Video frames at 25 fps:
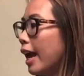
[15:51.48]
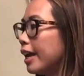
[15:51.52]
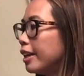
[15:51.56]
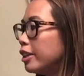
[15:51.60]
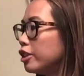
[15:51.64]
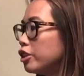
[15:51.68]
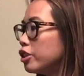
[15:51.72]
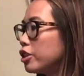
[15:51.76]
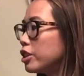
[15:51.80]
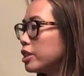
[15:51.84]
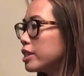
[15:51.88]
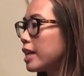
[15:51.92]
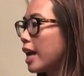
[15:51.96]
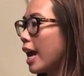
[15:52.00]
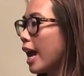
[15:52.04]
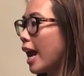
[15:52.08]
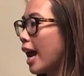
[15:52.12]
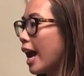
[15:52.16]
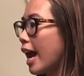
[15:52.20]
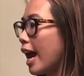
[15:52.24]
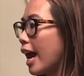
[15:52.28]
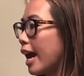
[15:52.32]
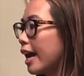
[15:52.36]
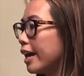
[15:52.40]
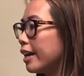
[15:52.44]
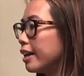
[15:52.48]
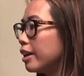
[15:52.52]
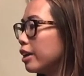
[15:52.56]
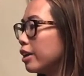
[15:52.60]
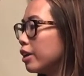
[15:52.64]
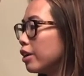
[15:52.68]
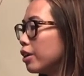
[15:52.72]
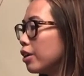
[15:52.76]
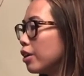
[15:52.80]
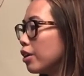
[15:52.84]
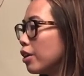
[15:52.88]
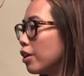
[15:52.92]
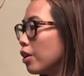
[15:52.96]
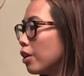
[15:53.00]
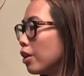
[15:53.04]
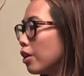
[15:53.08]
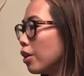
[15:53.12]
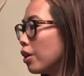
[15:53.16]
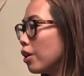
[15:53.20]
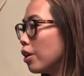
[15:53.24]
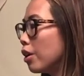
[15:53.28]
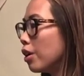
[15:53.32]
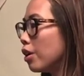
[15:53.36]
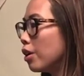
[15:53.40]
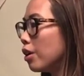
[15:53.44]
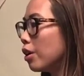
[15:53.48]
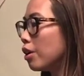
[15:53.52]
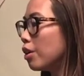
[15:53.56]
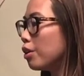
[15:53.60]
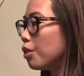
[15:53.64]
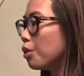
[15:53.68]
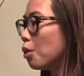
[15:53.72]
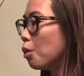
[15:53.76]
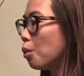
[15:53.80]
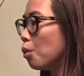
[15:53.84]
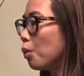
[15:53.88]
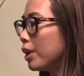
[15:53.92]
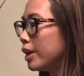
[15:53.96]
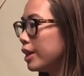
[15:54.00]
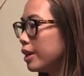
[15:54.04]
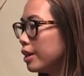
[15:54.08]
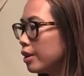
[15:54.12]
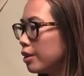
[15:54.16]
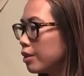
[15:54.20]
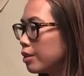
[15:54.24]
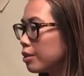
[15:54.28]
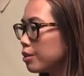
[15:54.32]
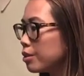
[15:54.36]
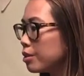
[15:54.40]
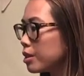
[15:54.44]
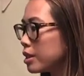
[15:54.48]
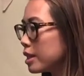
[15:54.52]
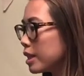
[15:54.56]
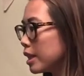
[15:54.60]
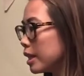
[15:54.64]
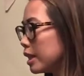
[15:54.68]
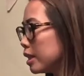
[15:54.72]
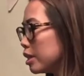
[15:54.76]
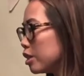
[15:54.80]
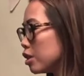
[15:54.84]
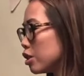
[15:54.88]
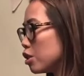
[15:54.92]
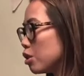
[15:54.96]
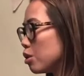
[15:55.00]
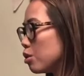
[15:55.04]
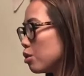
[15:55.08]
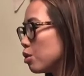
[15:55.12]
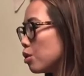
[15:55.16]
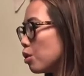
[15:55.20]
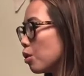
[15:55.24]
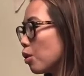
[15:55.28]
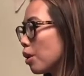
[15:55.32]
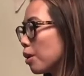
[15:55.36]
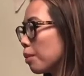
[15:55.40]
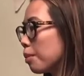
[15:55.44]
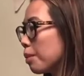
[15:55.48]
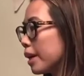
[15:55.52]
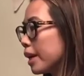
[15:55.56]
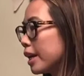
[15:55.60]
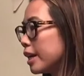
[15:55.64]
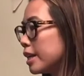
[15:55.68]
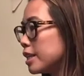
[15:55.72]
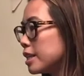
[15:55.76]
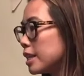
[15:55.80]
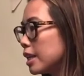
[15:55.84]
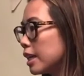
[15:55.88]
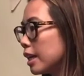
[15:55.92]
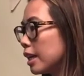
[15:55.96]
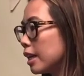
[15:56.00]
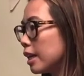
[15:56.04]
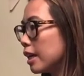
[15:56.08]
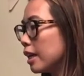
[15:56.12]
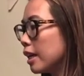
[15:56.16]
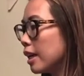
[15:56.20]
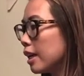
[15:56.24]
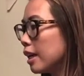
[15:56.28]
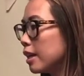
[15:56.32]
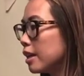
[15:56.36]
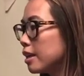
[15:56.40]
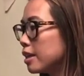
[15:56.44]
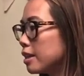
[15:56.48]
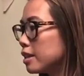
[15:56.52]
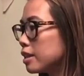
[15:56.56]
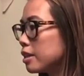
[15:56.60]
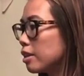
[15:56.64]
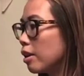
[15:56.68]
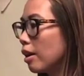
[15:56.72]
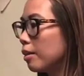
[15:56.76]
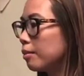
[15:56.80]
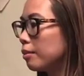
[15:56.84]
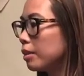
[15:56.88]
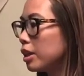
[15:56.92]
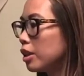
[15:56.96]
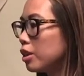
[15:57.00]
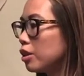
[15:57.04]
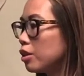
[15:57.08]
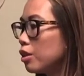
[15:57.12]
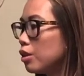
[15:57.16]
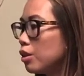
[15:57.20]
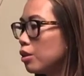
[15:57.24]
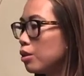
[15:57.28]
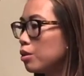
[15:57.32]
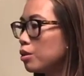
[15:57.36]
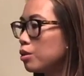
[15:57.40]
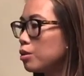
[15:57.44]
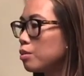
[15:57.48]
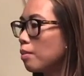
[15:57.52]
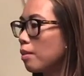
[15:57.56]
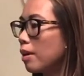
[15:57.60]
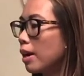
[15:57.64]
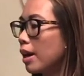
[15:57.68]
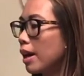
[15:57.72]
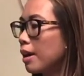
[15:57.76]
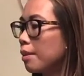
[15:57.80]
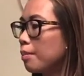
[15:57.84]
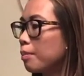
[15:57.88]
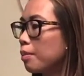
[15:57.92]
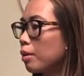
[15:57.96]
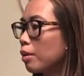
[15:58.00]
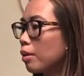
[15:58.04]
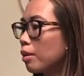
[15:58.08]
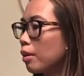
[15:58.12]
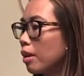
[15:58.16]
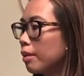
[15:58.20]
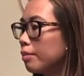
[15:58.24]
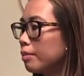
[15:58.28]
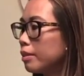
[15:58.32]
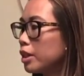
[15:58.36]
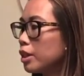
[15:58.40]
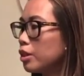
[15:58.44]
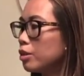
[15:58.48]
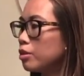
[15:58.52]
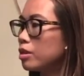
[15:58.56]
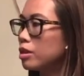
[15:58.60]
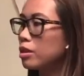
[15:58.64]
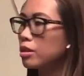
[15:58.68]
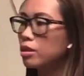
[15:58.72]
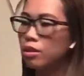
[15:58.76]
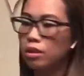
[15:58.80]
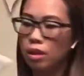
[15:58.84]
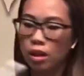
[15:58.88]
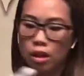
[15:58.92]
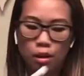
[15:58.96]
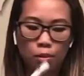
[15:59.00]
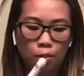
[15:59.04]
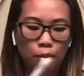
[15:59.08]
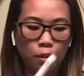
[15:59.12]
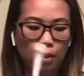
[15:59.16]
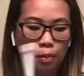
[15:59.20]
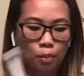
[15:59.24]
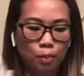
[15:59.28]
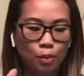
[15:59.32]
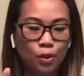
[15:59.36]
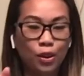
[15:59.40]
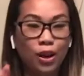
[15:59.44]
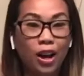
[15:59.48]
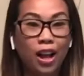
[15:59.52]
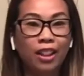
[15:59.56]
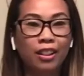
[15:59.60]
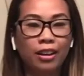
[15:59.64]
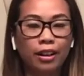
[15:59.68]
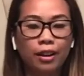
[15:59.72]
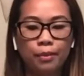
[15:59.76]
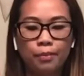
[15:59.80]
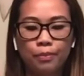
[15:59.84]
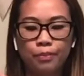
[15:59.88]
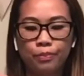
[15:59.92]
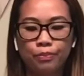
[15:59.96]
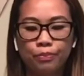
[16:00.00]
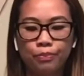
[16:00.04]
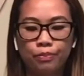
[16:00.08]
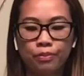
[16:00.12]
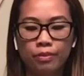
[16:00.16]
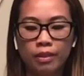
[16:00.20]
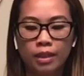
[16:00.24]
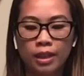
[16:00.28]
and just add the windows into your painting. So I'm going to use this dark purple color,